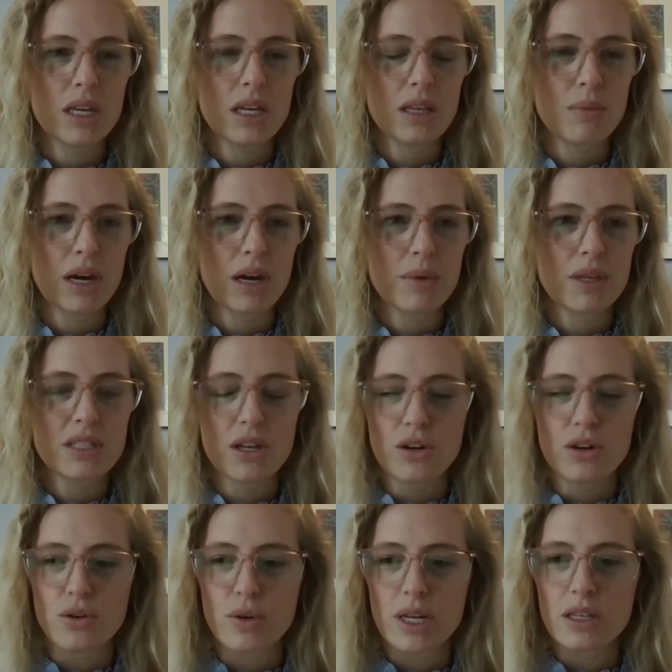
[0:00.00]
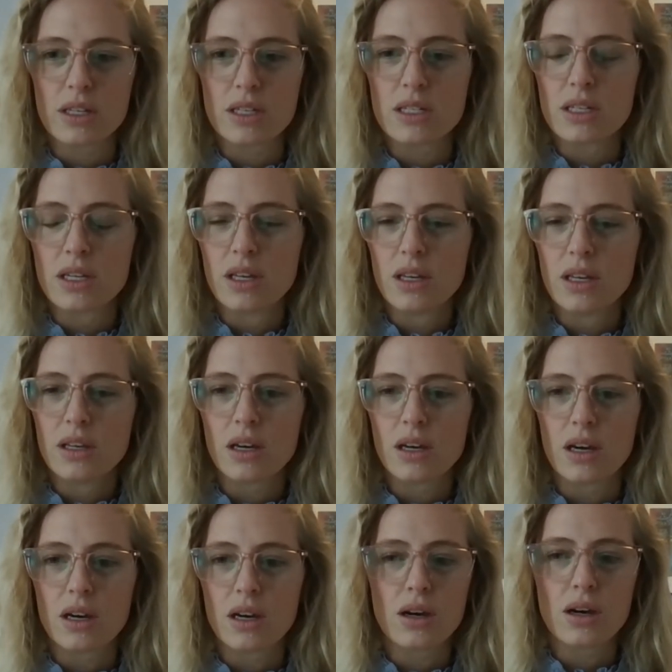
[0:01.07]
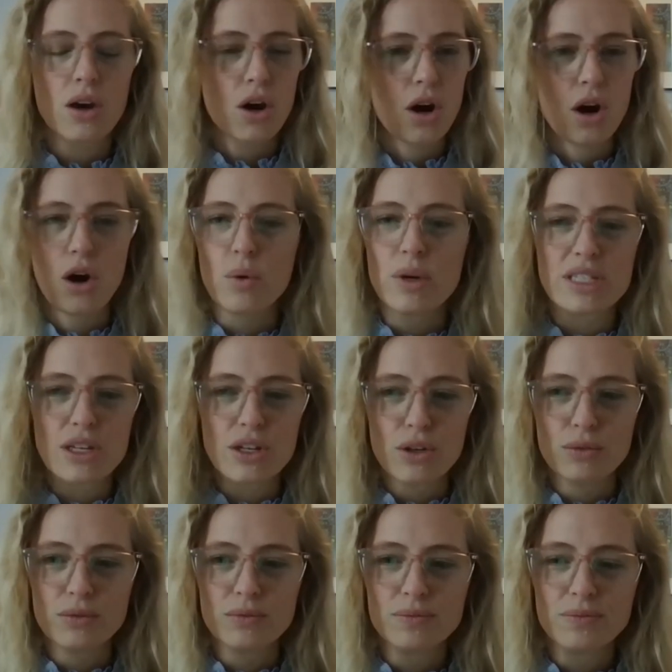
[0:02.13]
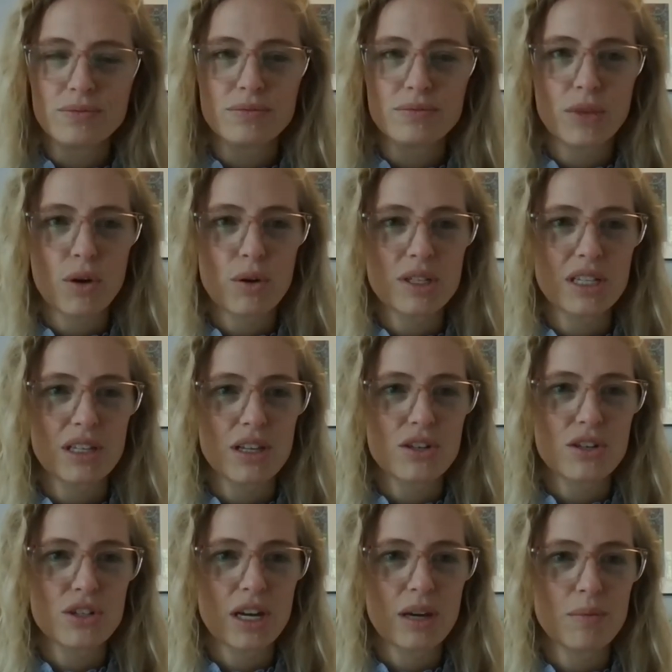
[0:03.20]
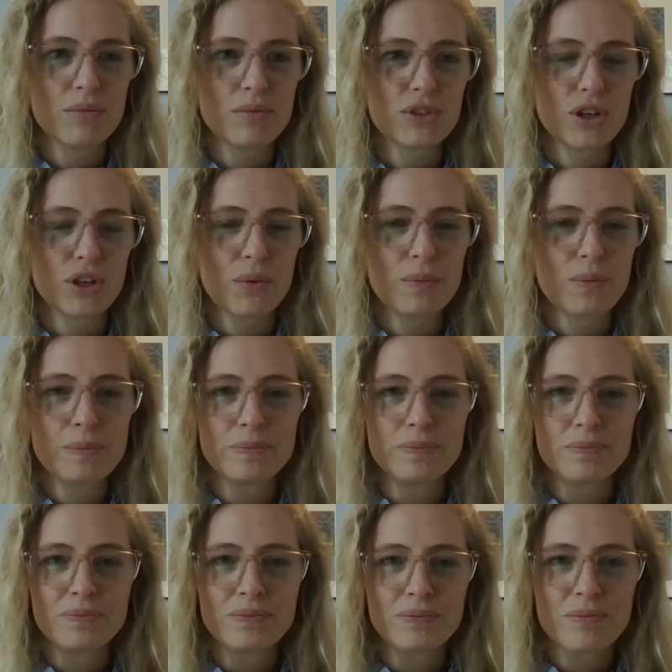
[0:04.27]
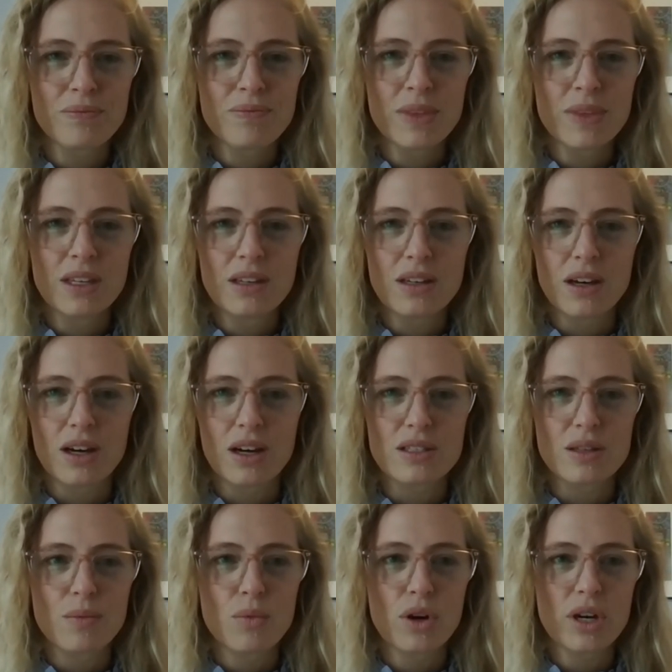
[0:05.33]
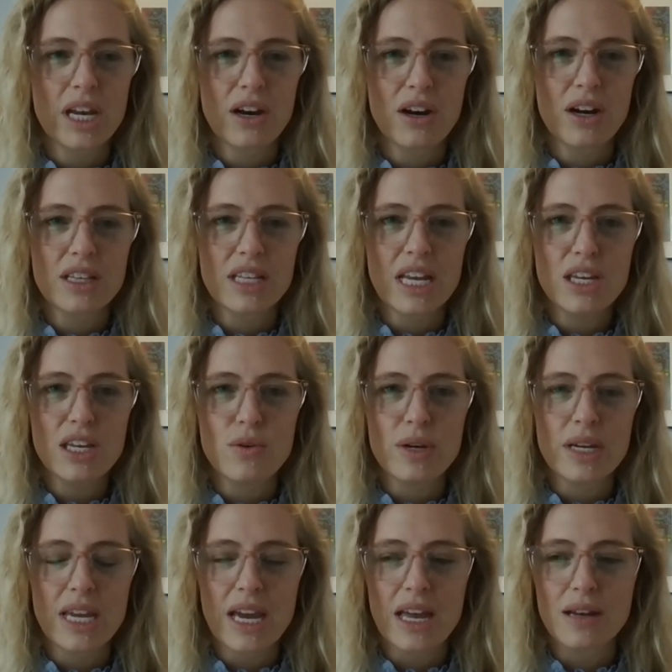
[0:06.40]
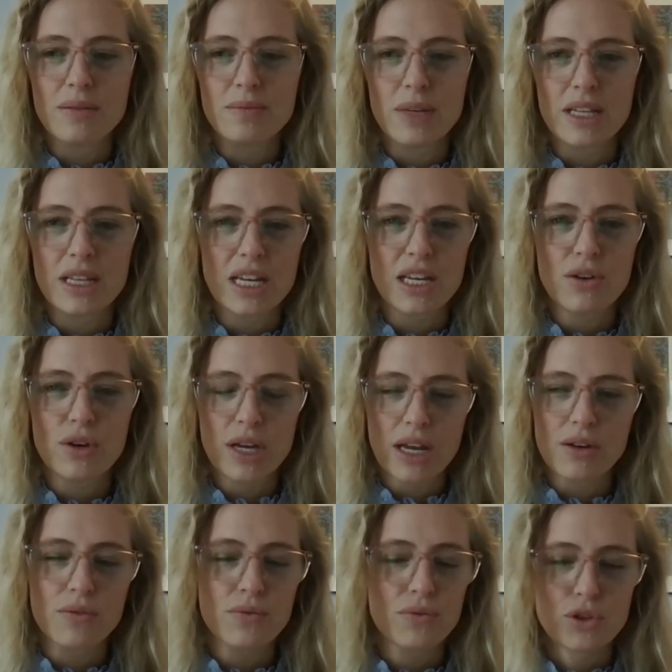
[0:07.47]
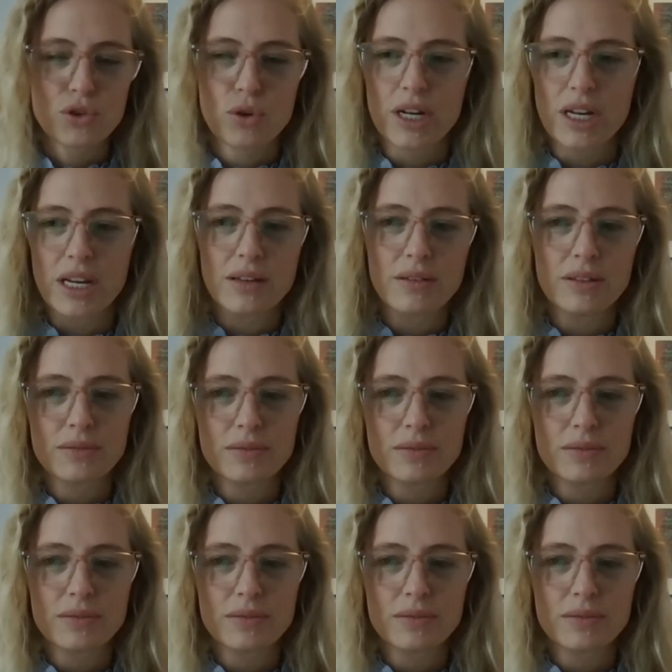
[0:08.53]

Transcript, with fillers: in the Biomed Center New England. Uh, always at noon, always at lunchtime. So. Awesome. Well, Karen, thank you again. And thank you again for joining.